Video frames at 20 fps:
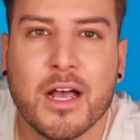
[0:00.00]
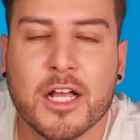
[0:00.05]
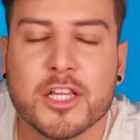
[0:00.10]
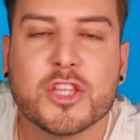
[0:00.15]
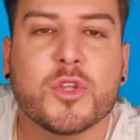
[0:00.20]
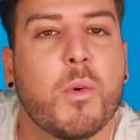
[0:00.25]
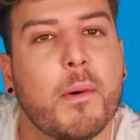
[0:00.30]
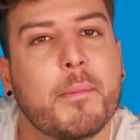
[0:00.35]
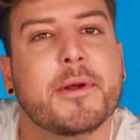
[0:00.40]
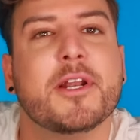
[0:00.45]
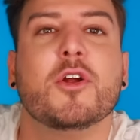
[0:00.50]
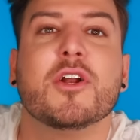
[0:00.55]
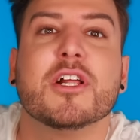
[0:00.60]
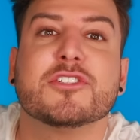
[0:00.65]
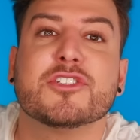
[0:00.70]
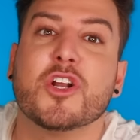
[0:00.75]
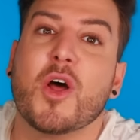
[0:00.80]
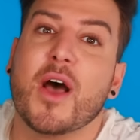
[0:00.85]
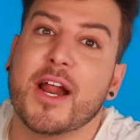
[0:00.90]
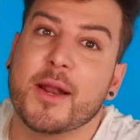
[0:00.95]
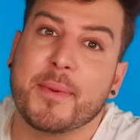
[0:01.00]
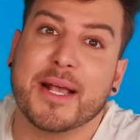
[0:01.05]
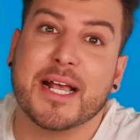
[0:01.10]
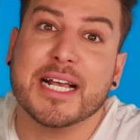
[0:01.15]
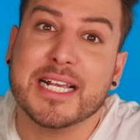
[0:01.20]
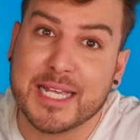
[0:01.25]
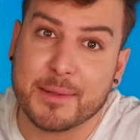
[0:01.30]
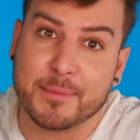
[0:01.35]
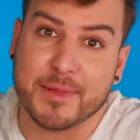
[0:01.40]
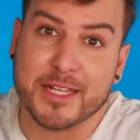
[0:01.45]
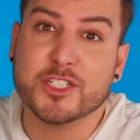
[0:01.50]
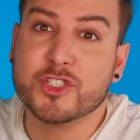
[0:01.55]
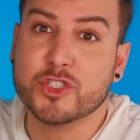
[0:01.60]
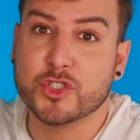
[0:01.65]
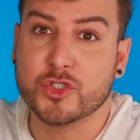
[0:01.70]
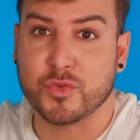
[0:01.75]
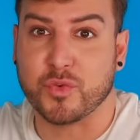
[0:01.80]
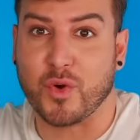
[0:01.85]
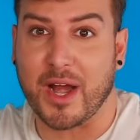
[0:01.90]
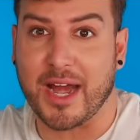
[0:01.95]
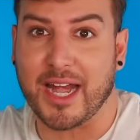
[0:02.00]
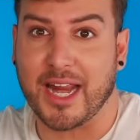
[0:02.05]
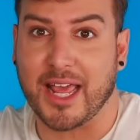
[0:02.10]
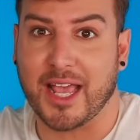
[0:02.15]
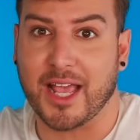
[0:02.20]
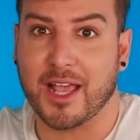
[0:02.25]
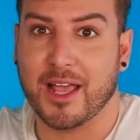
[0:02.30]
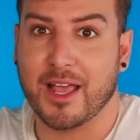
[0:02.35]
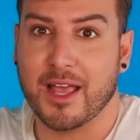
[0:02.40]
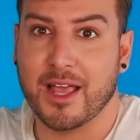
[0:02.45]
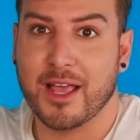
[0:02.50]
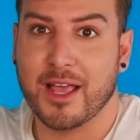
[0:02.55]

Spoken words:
The woman who doesn't know how to make a gimlet is training.